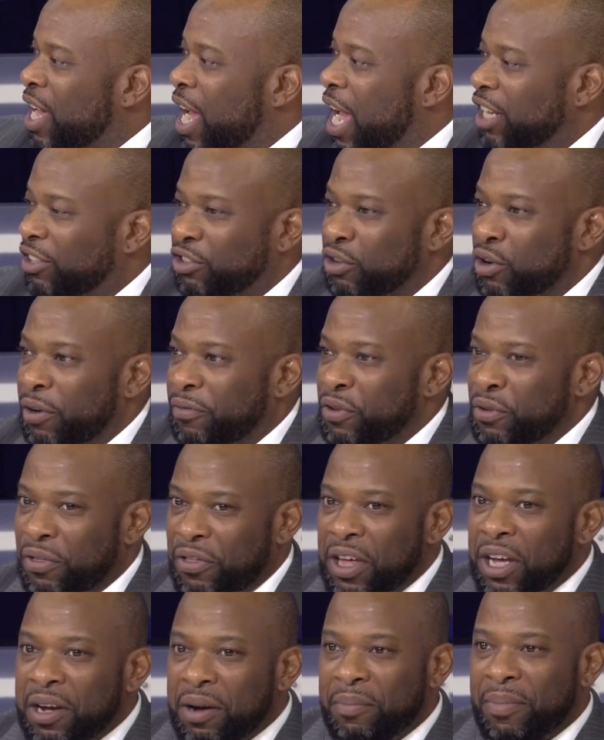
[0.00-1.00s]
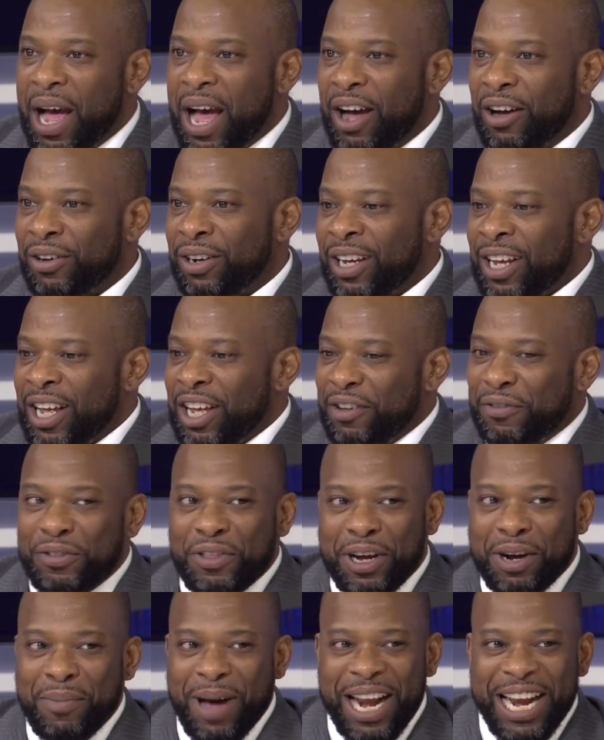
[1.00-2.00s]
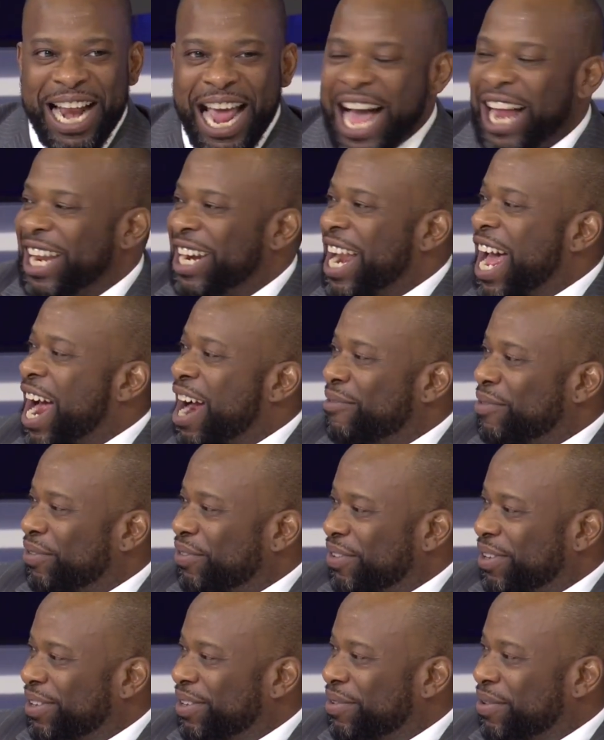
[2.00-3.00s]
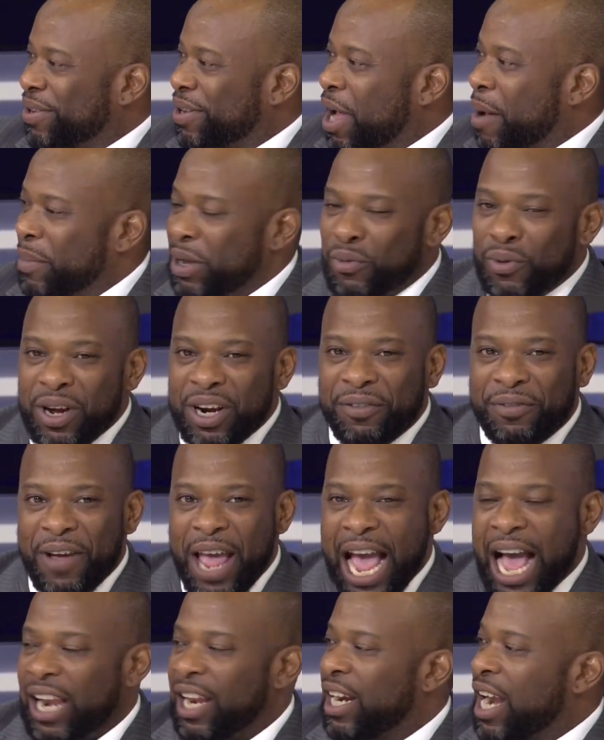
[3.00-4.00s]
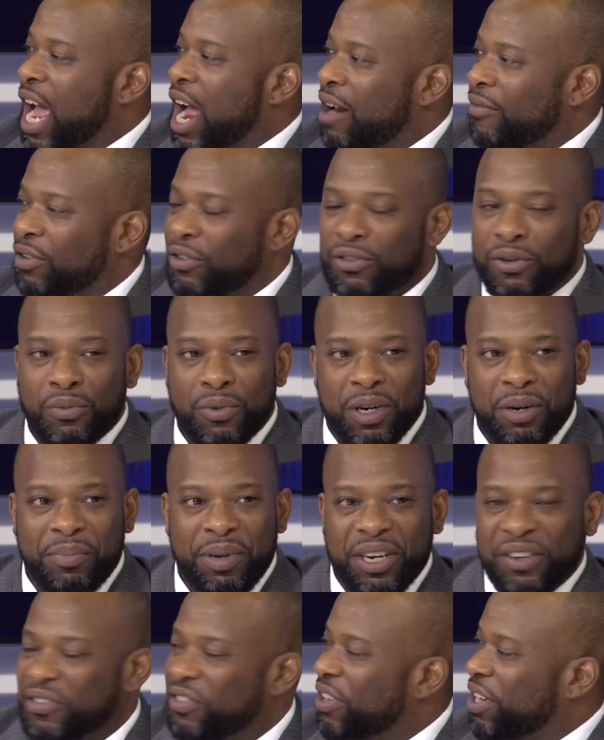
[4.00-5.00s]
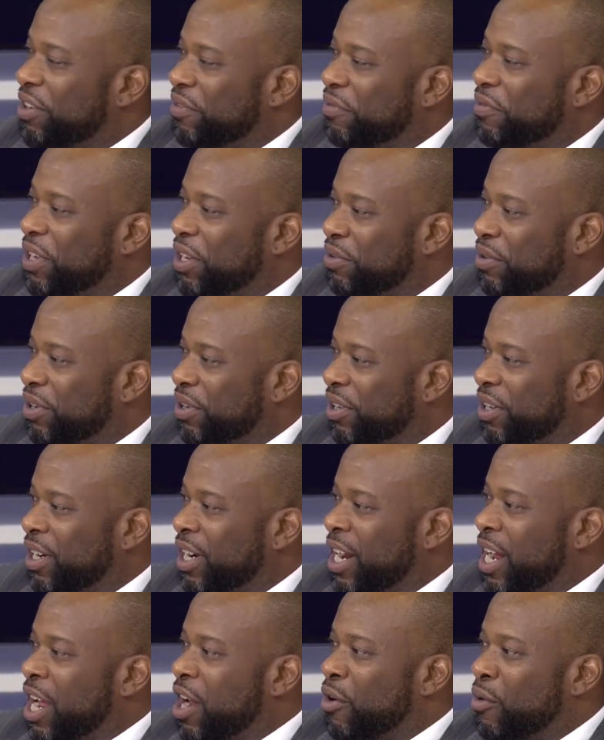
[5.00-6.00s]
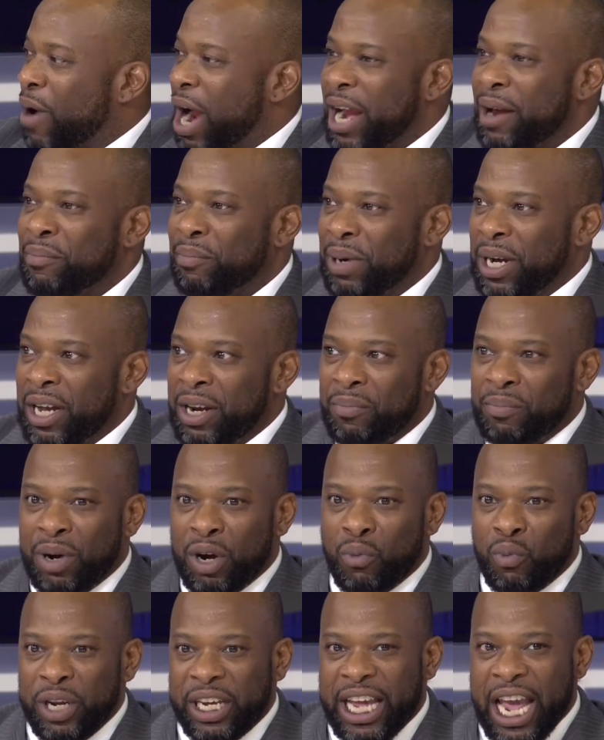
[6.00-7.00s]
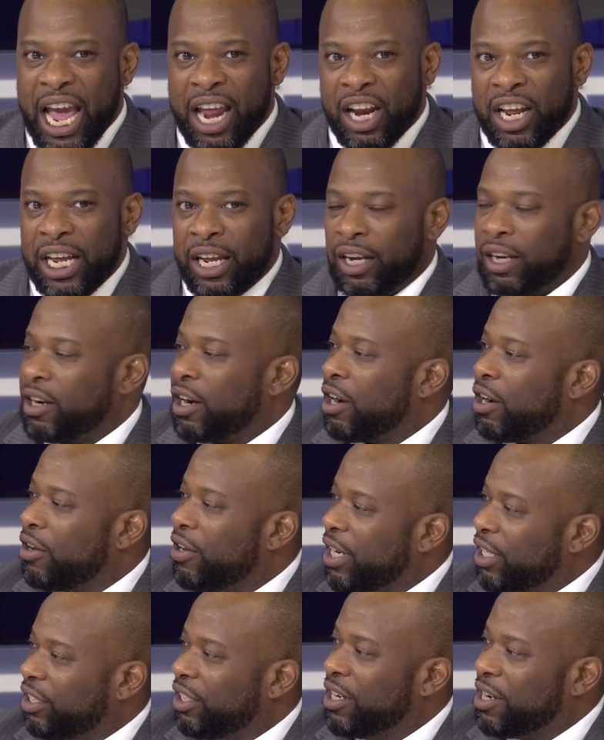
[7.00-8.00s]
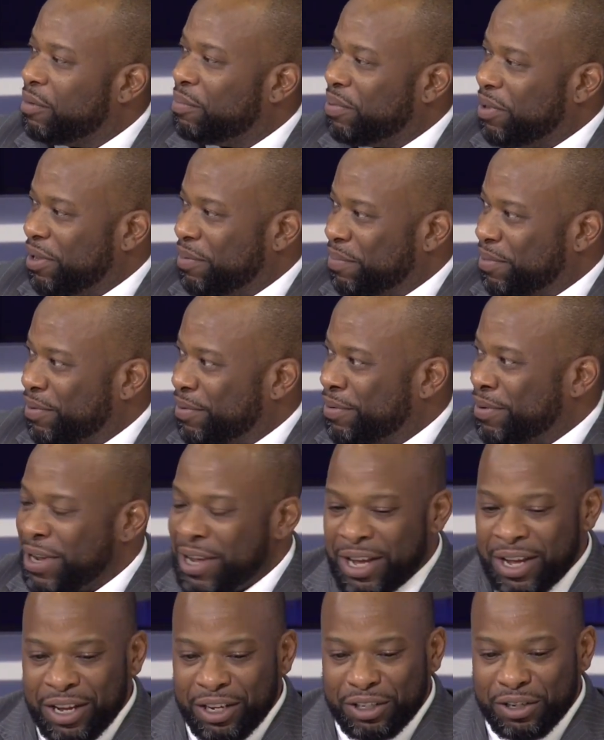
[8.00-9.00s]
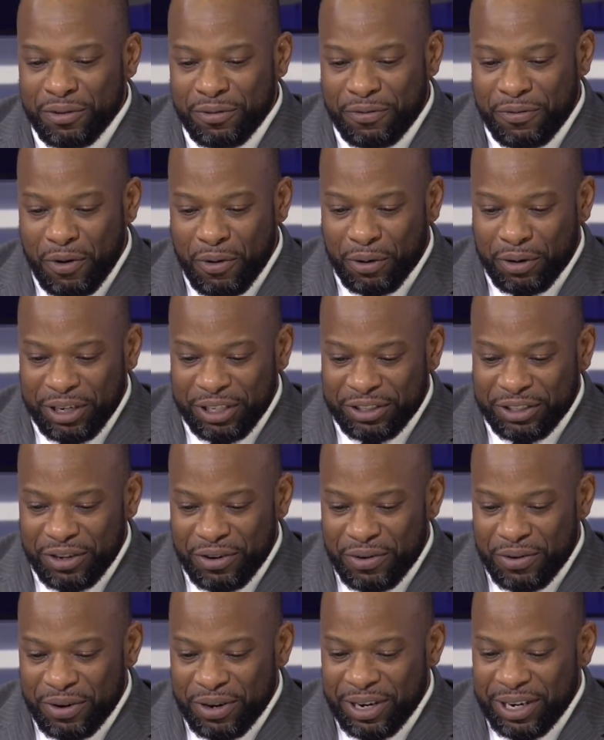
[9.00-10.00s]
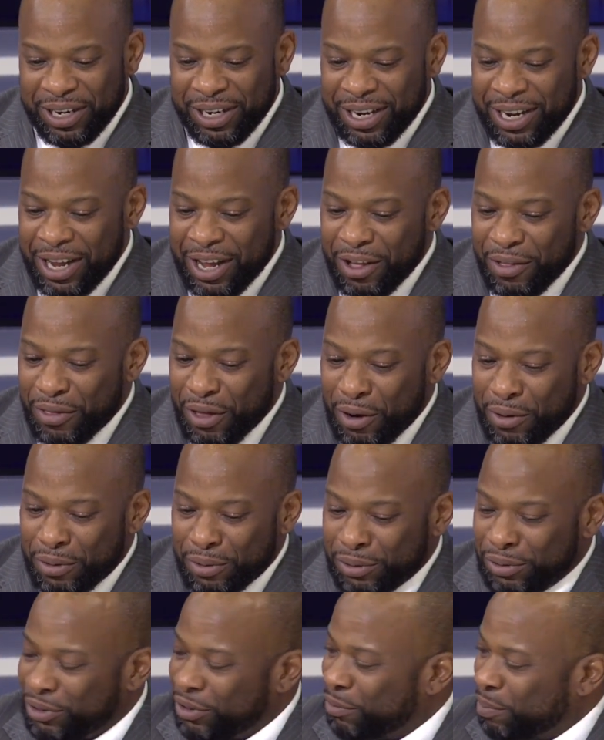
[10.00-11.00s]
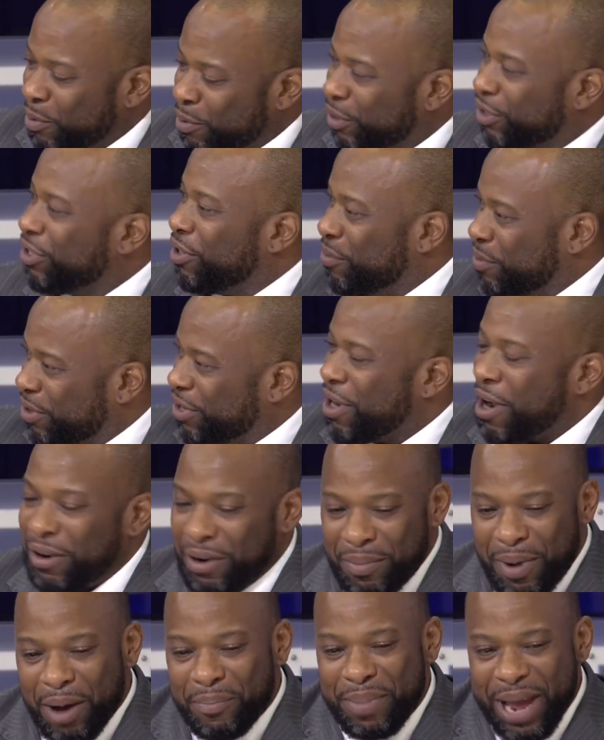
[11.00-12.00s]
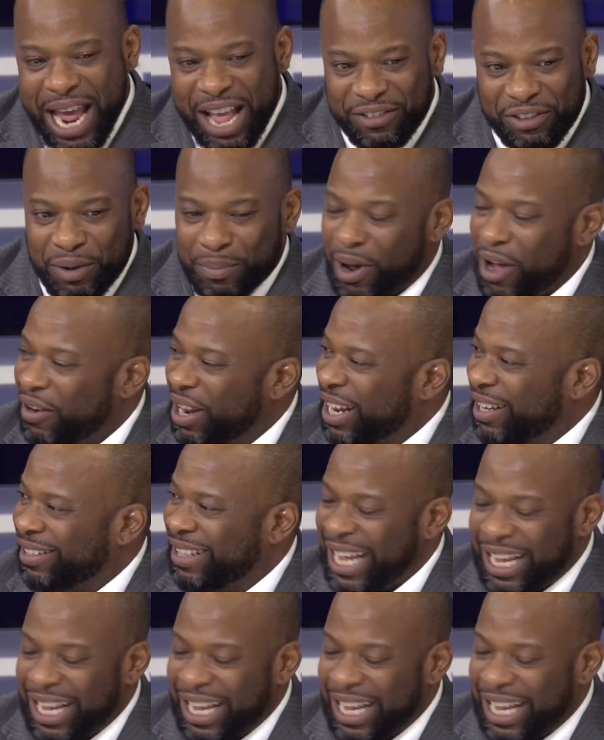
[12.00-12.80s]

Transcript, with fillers: And so if you think about, if you think about an Allen Iverson, I mean, what if Allen Iverson would have been a center fielder, right? right? But but we kind of encourage young people to focus on those sports that we're talking about, mm-hmm. basketball mm -hmm.